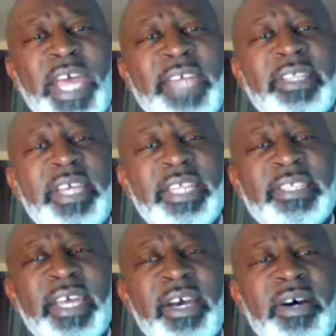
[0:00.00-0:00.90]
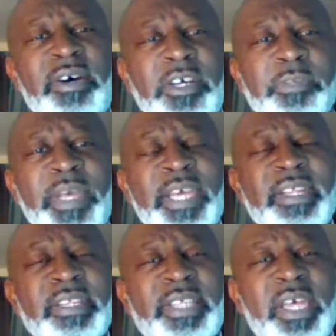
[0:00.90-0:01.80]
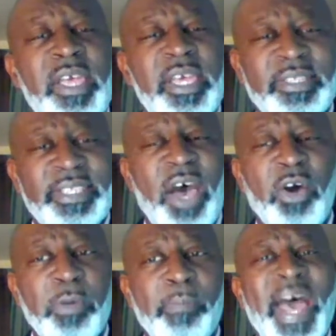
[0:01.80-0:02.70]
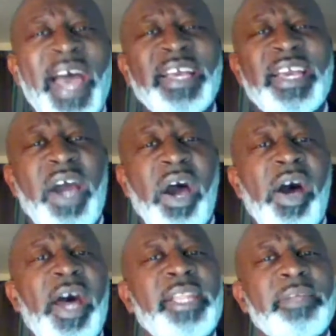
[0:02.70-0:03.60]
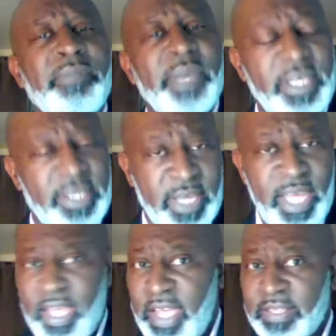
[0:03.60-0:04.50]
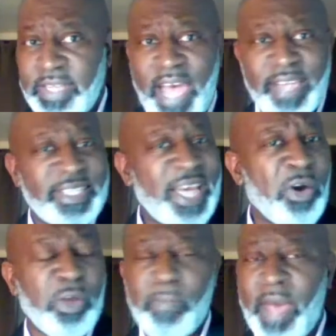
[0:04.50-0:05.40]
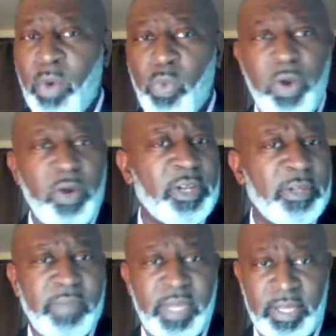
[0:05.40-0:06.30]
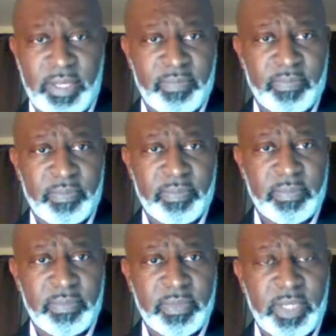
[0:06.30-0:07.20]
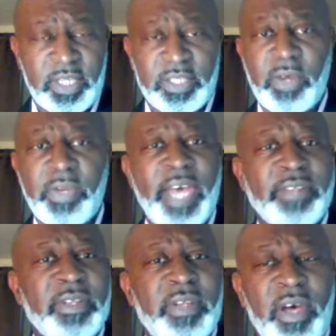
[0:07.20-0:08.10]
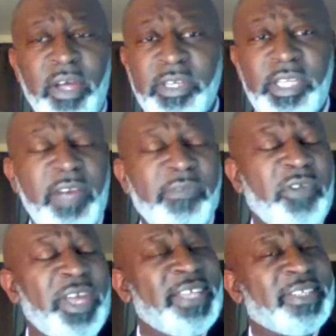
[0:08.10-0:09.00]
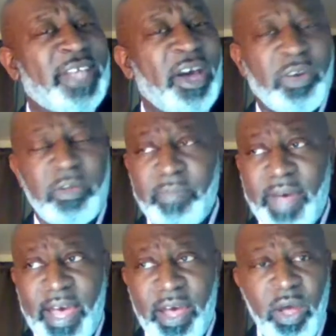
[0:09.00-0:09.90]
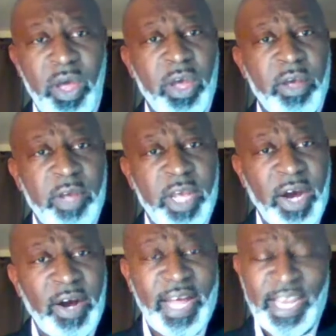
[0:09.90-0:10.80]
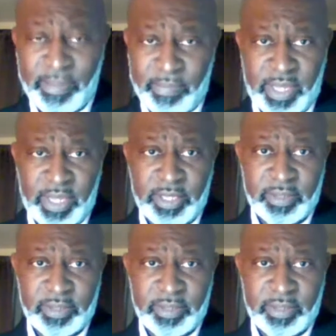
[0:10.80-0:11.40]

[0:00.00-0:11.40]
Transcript: I it say husband, it is it's talking about godly men. It's not talking about worldly men. So there's a, a difference. It's talking about godly men.